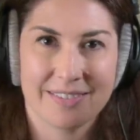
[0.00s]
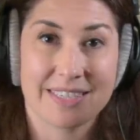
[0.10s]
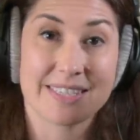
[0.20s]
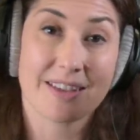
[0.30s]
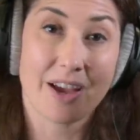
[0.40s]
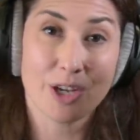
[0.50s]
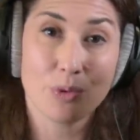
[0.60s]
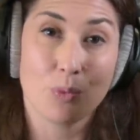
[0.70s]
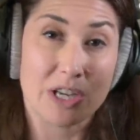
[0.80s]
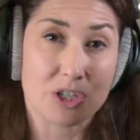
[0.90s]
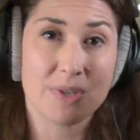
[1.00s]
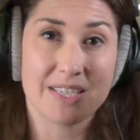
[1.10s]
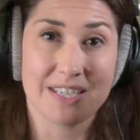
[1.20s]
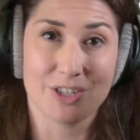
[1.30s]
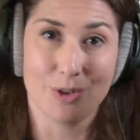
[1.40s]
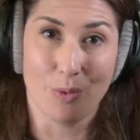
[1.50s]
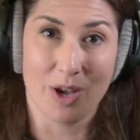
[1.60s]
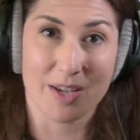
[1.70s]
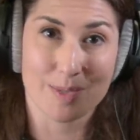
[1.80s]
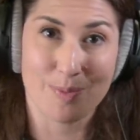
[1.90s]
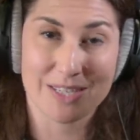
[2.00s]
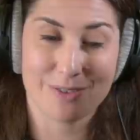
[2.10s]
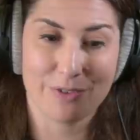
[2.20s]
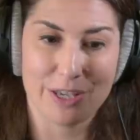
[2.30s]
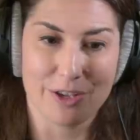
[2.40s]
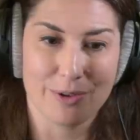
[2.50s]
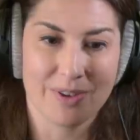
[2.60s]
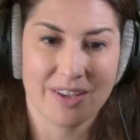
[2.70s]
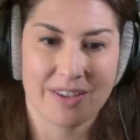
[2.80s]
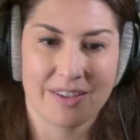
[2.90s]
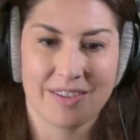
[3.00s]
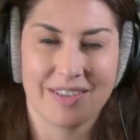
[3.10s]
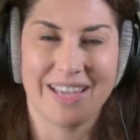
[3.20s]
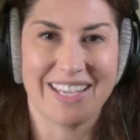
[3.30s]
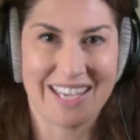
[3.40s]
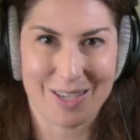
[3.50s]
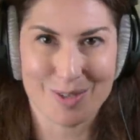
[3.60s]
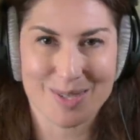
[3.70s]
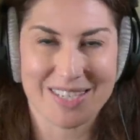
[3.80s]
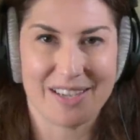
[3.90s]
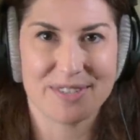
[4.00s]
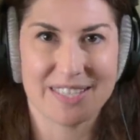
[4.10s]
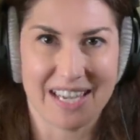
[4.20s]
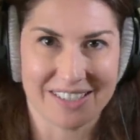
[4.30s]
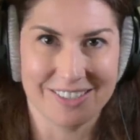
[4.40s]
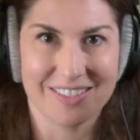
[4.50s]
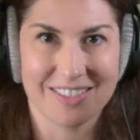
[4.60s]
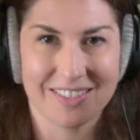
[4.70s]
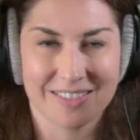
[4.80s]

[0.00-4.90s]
Decide which position works best for you and get yourself settled.